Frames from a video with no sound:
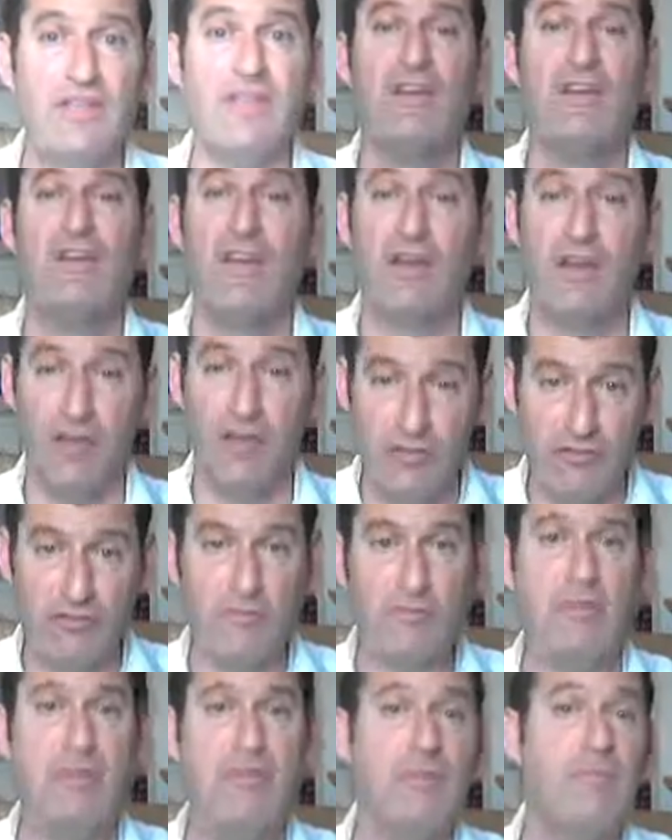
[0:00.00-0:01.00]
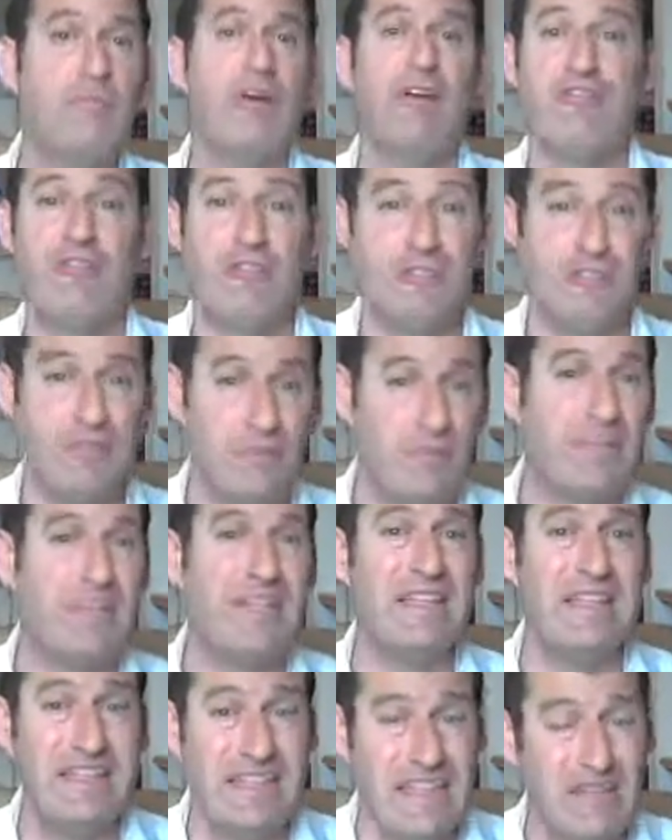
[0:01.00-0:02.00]
There are other opinions. The Maril's
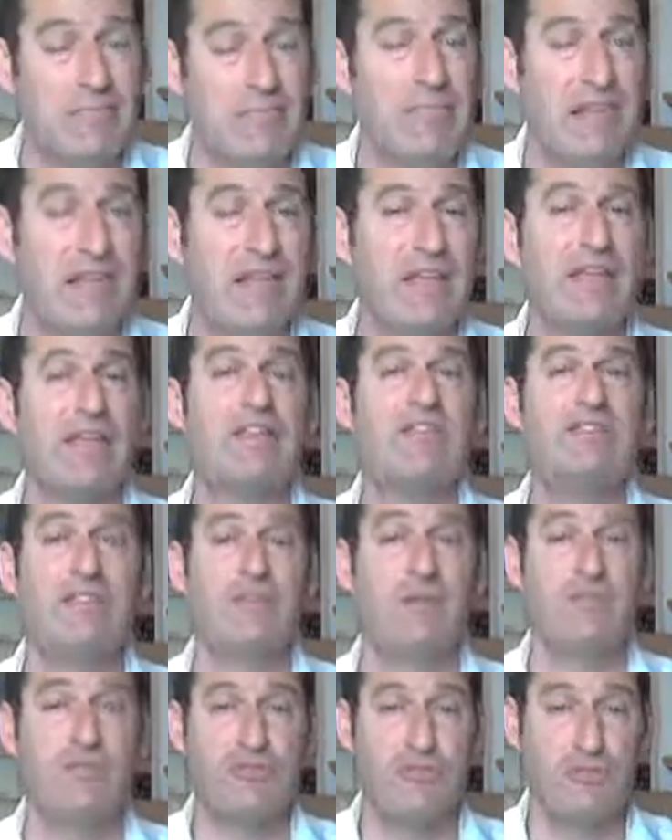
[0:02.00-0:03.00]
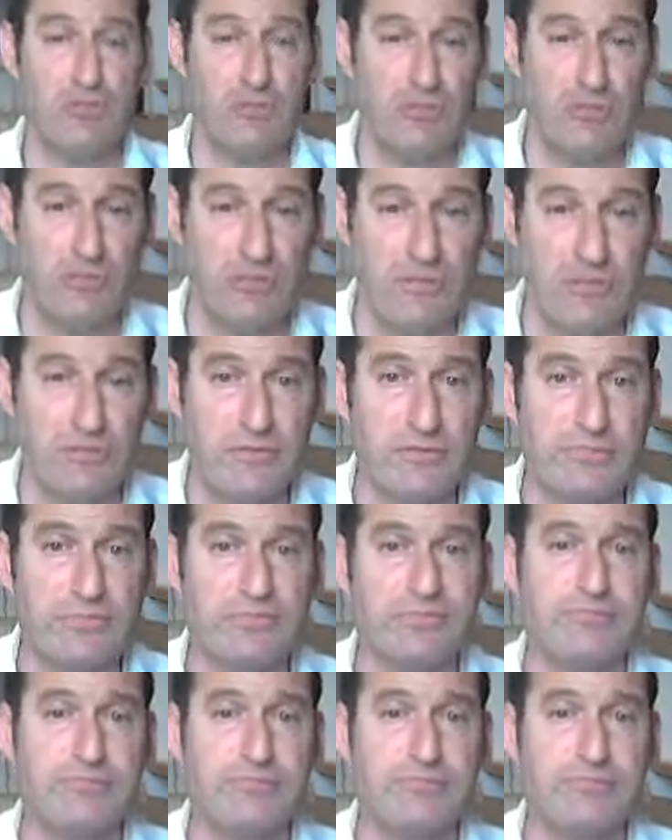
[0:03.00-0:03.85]
opinion did make it in some circles.